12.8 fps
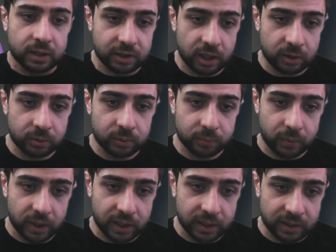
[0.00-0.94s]
Now,
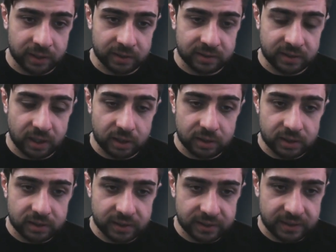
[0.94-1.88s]
the
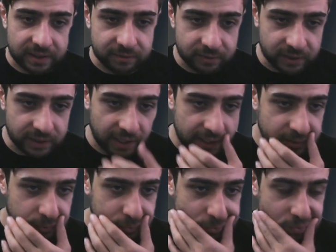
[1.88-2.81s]
other thing that we
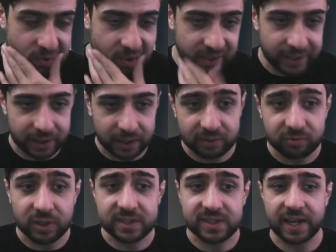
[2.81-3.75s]
had to do here
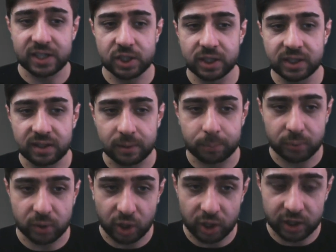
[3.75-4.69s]
was actually the
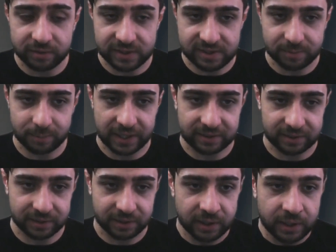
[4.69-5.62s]
privacy
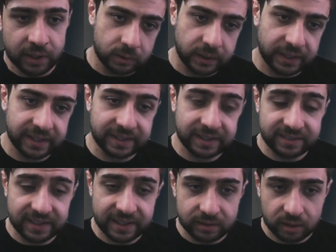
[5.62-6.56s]
matter. In a
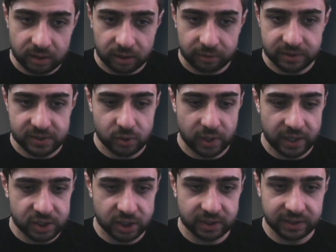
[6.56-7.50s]
dental office, you
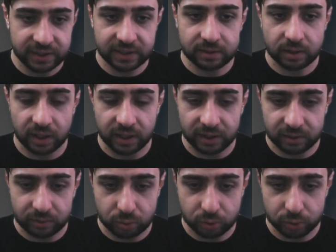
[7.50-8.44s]
actually need
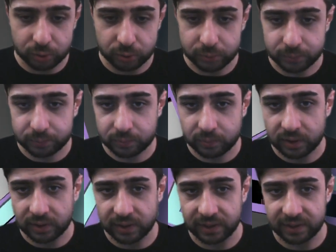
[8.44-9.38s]
to
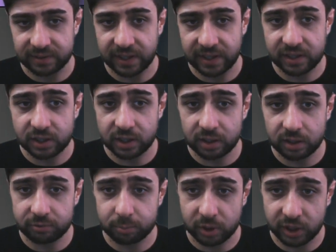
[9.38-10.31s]
take care
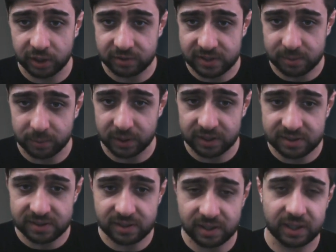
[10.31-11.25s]
of privacy,
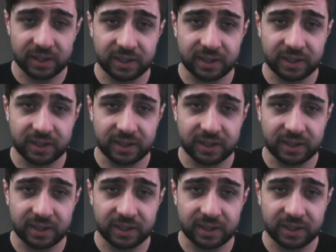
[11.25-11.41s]
because